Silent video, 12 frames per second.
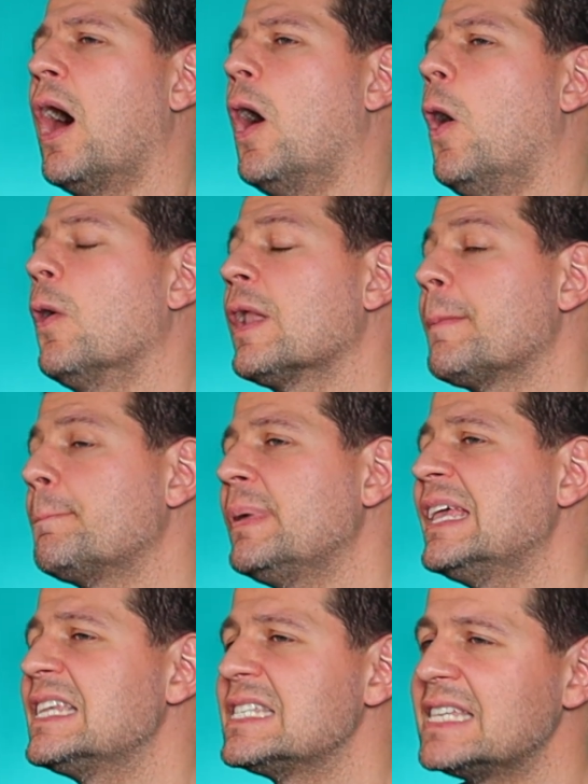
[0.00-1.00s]
on a
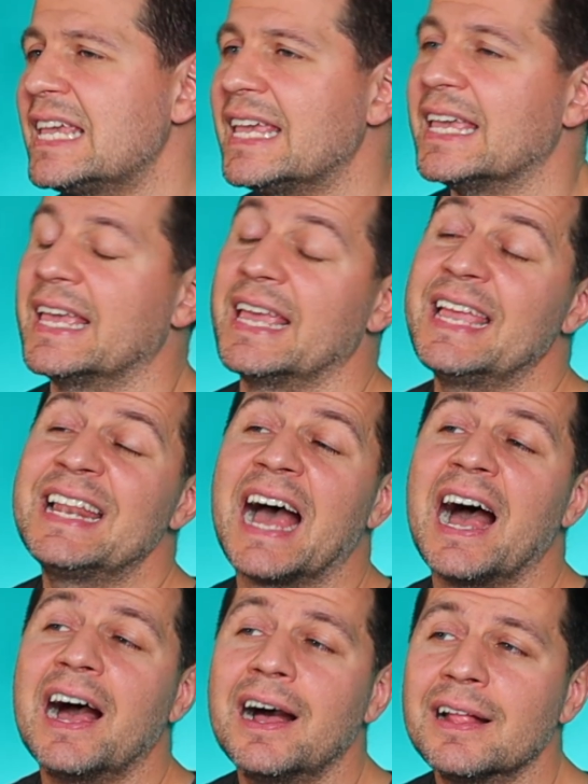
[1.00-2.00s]
PC in
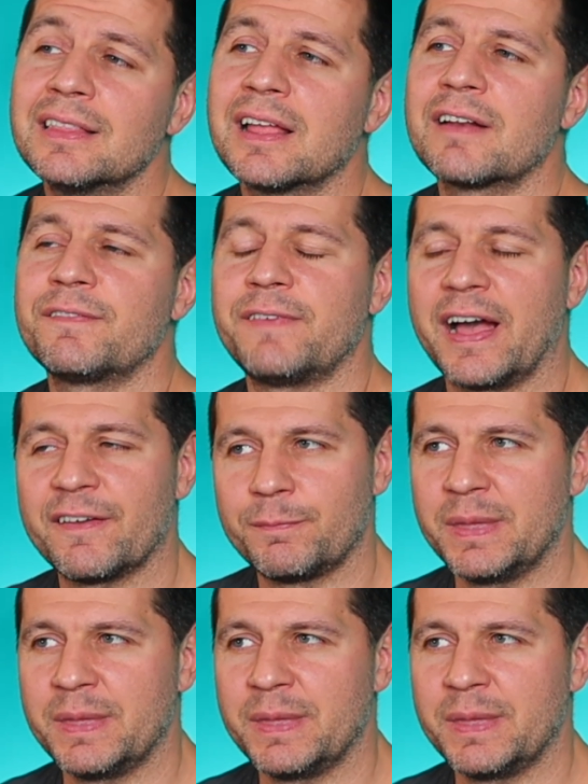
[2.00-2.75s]
under 5